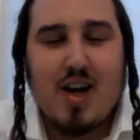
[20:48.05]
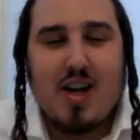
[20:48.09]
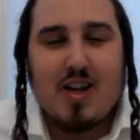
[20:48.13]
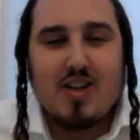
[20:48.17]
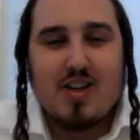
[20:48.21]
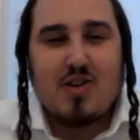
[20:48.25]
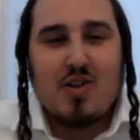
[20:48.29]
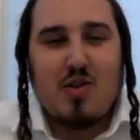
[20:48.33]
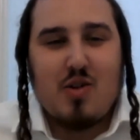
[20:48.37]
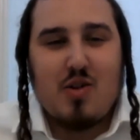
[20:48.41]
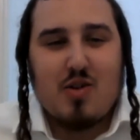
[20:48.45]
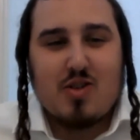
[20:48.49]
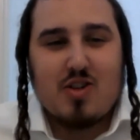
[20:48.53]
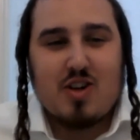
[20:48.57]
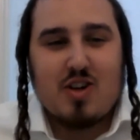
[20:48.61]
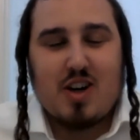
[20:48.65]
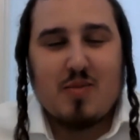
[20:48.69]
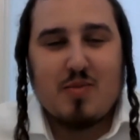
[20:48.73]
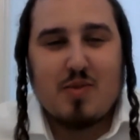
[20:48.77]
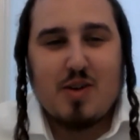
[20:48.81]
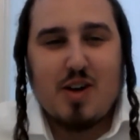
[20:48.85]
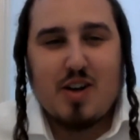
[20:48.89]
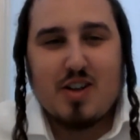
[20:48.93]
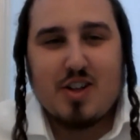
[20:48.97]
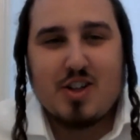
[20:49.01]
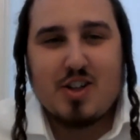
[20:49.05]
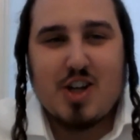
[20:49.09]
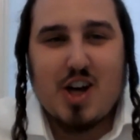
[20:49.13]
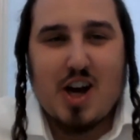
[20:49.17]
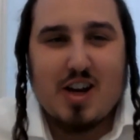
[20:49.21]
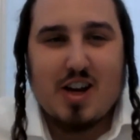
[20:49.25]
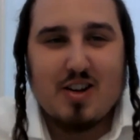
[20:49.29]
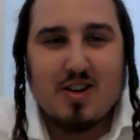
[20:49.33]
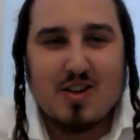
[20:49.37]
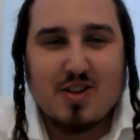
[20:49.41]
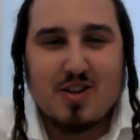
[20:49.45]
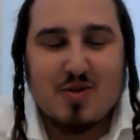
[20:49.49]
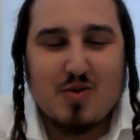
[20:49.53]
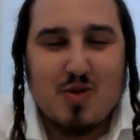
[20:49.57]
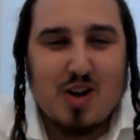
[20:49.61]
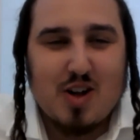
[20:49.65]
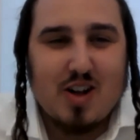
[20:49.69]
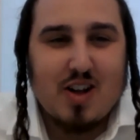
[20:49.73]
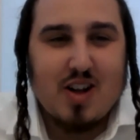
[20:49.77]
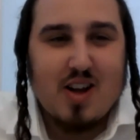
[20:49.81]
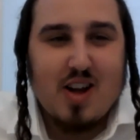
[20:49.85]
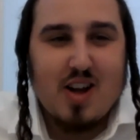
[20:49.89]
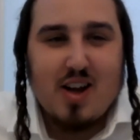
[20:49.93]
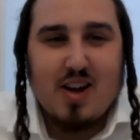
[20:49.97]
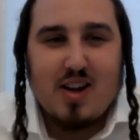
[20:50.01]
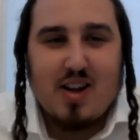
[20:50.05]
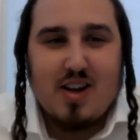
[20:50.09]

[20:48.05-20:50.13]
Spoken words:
So those are going to be on the channel as well.